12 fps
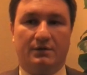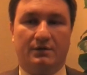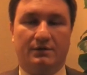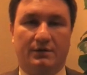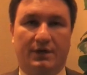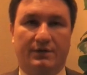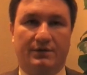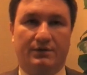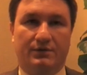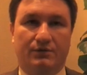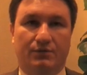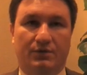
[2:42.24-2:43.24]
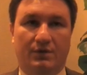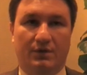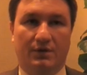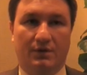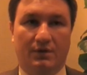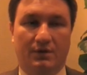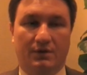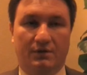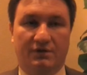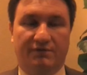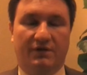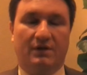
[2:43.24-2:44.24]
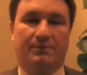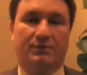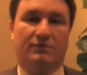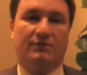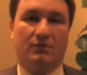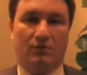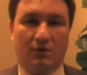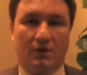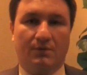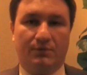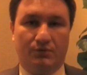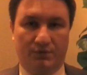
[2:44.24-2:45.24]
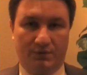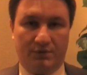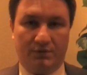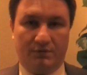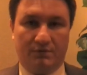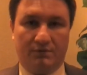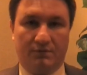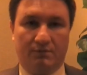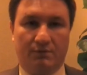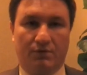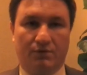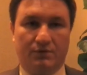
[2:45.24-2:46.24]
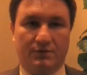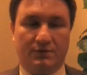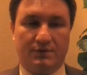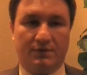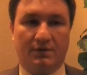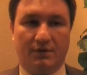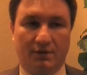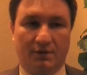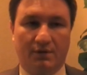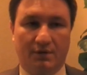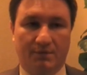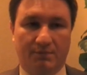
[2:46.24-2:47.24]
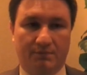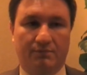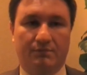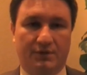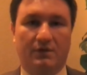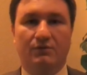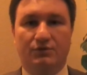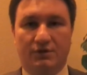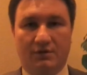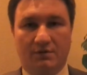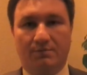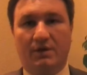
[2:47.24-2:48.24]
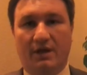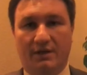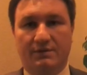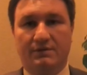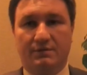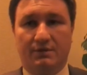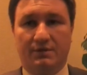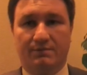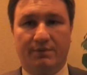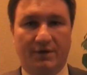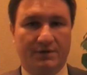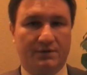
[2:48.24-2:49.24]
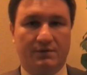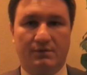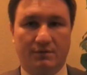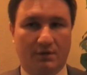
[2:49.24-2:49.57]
related to the development of the local community, because the metallurgical plant is based